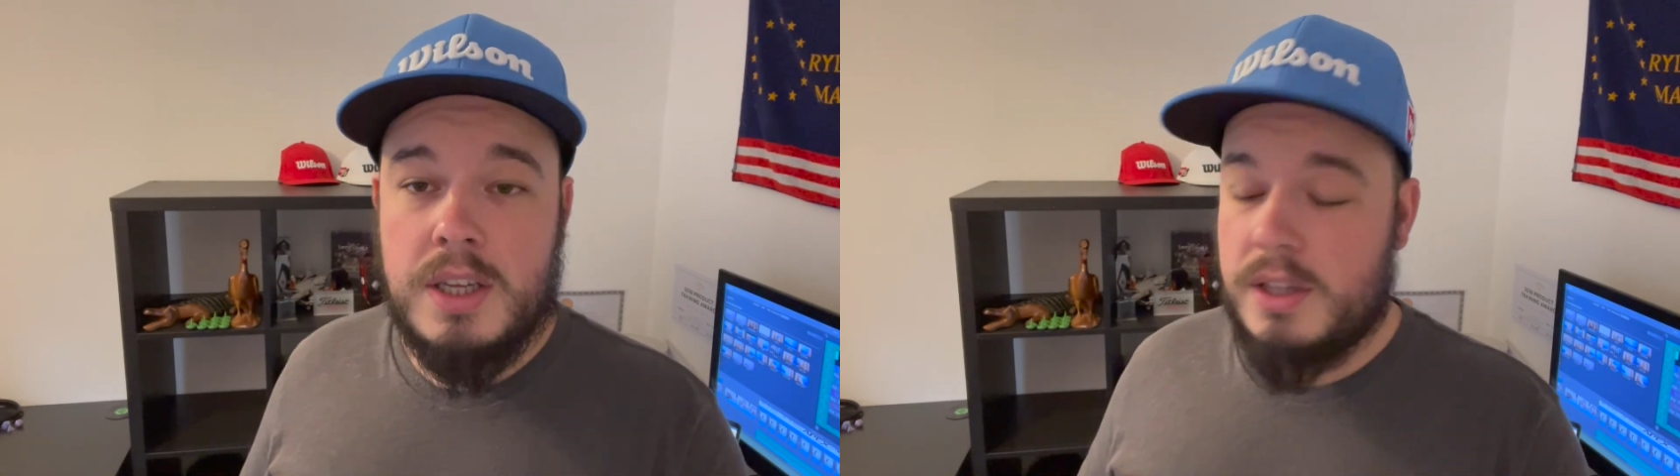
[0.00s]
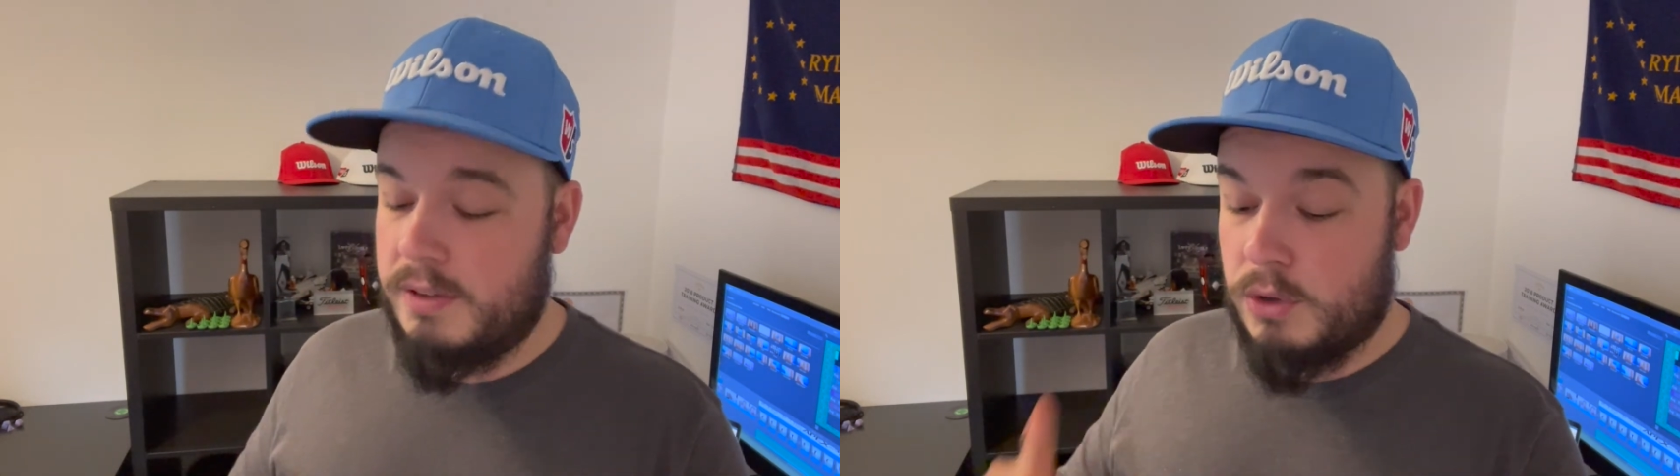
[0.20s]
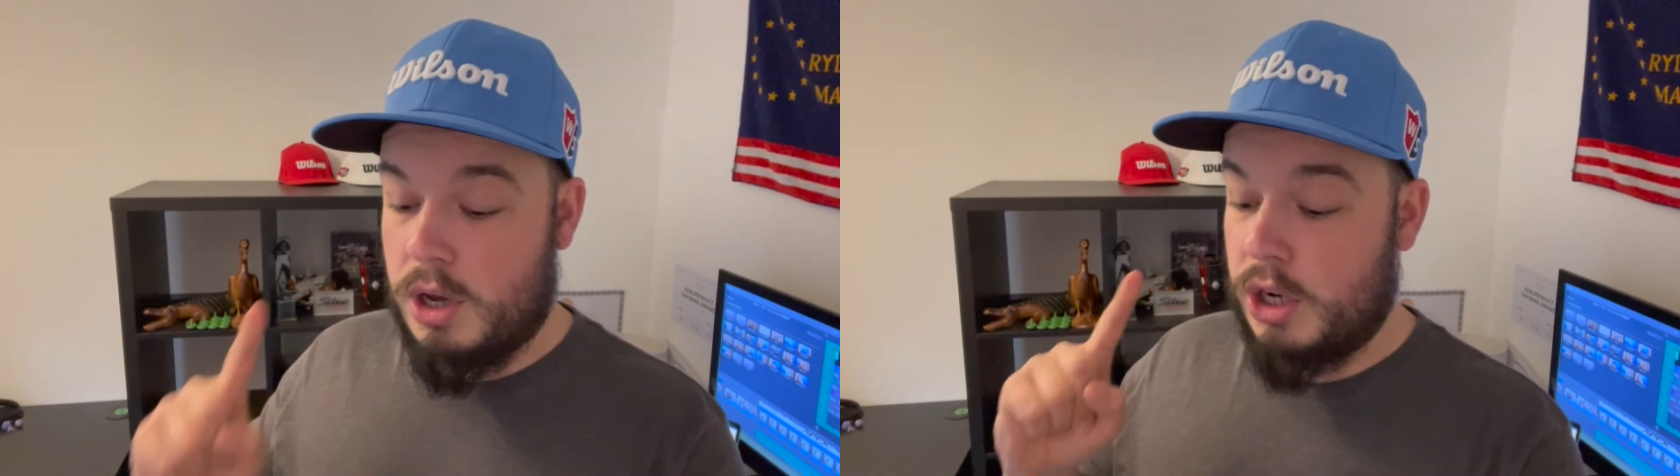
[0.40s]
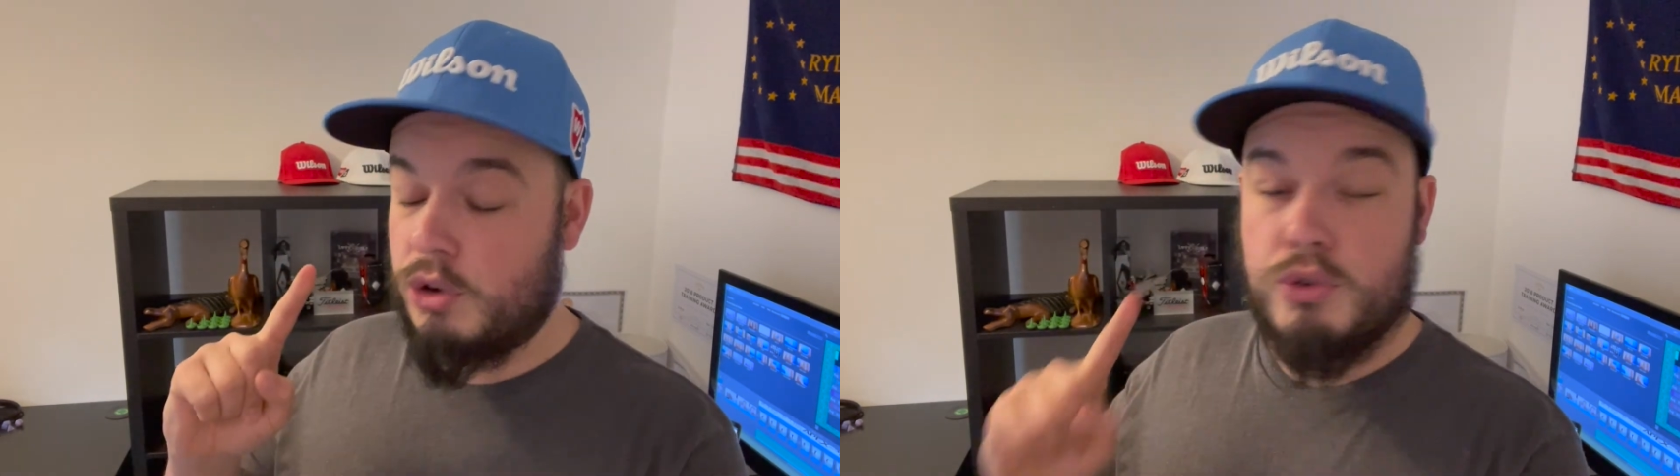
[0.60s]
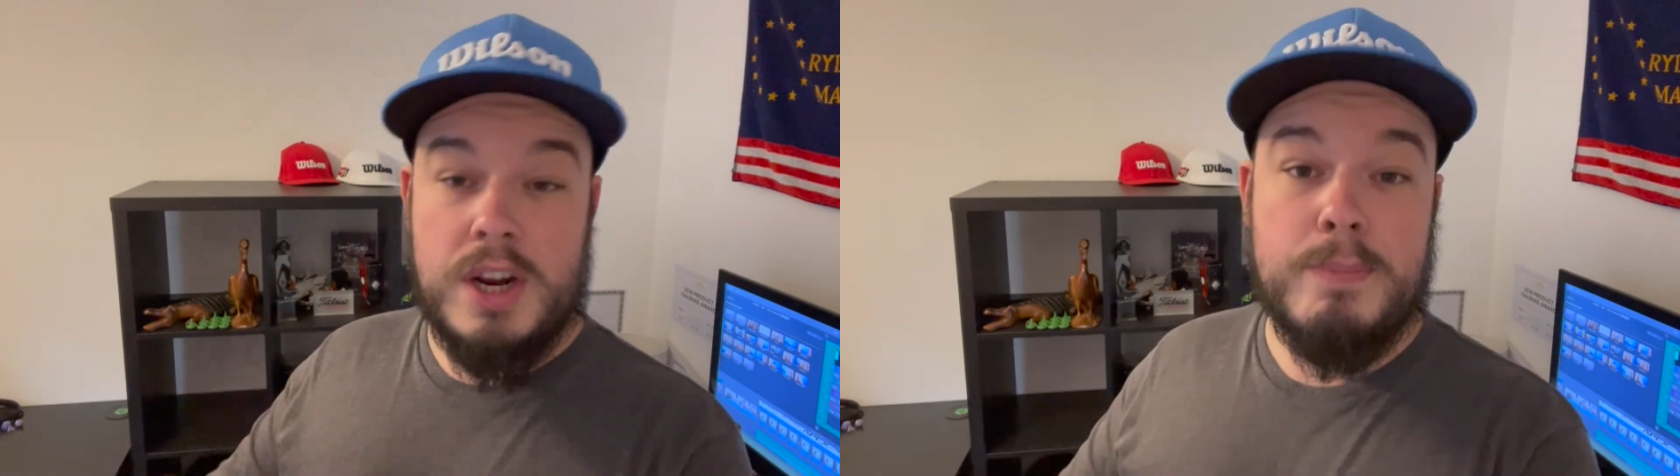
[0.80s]
They've got a
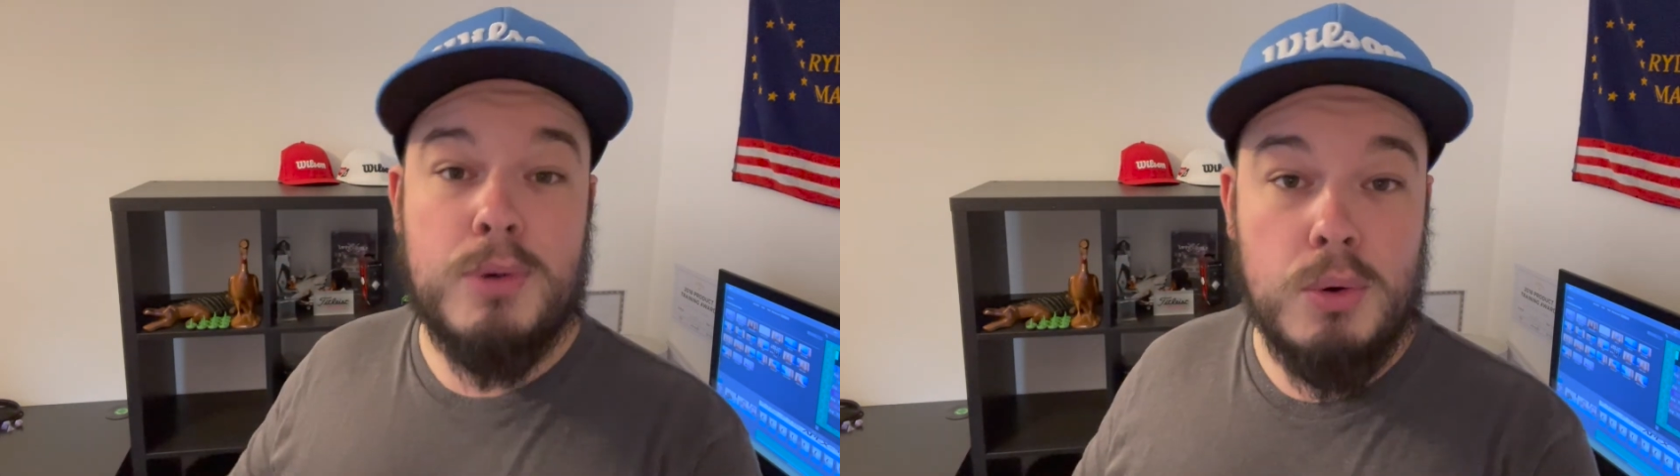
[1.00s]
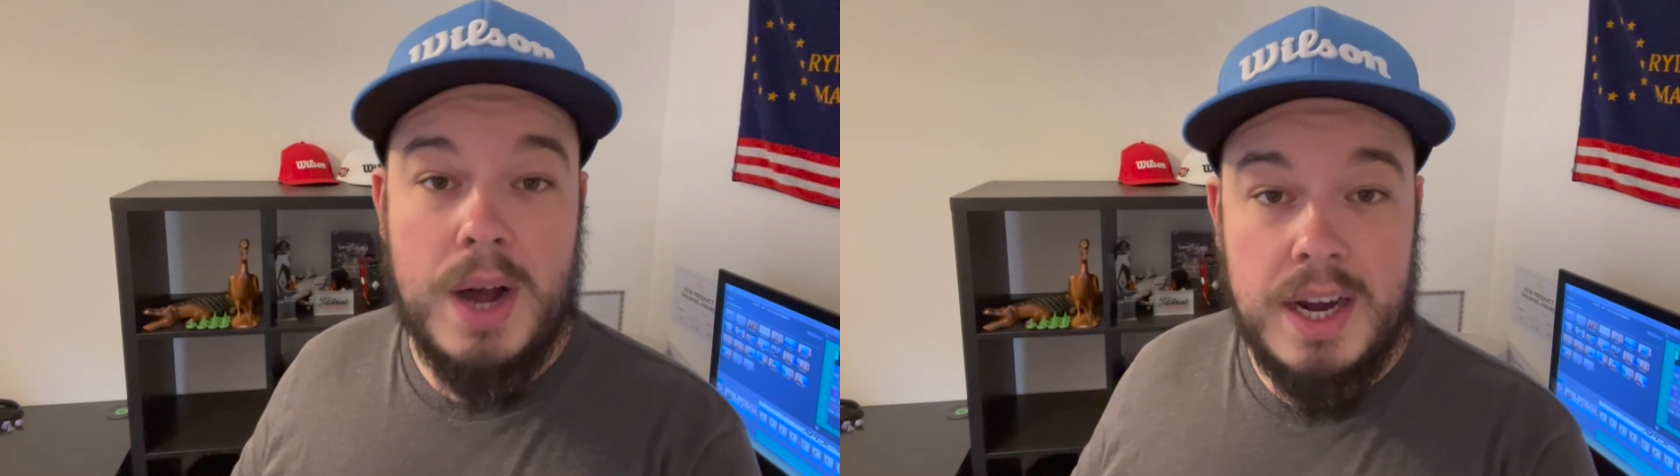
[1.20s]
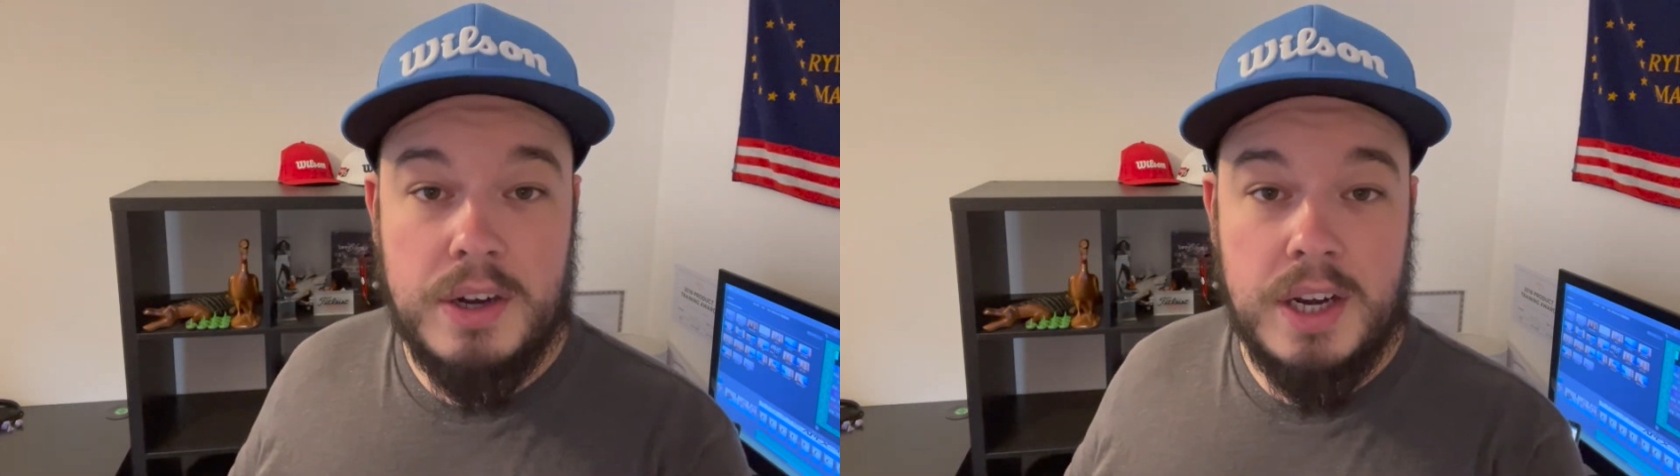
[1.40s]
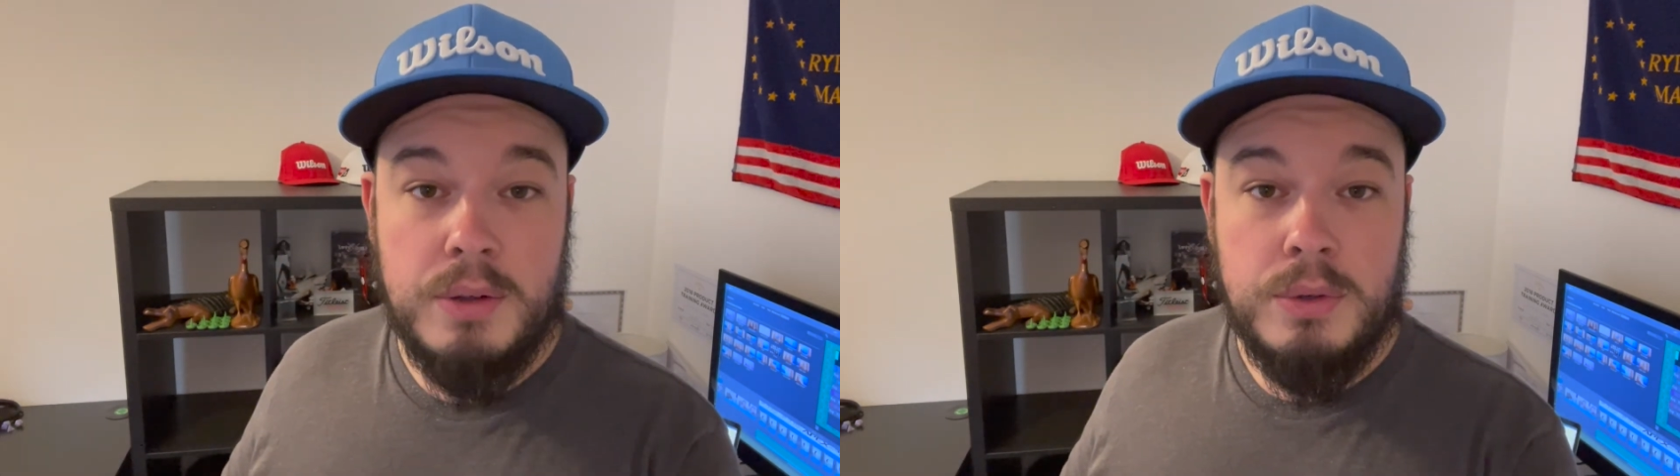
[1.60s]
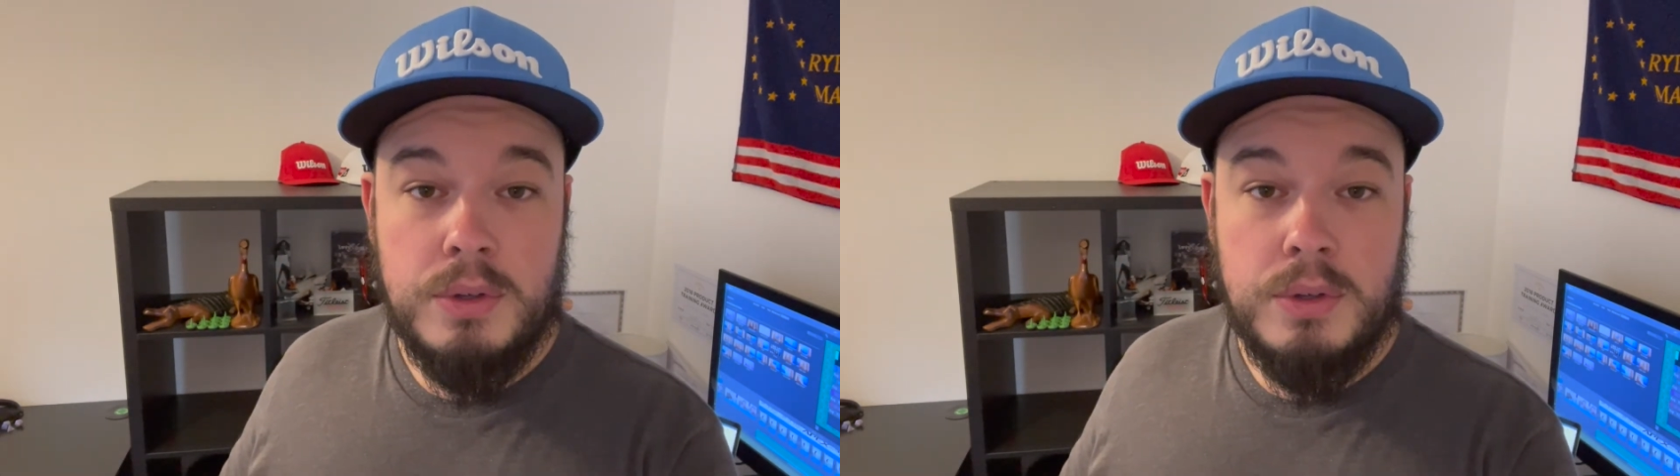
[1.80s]
great pro iron now.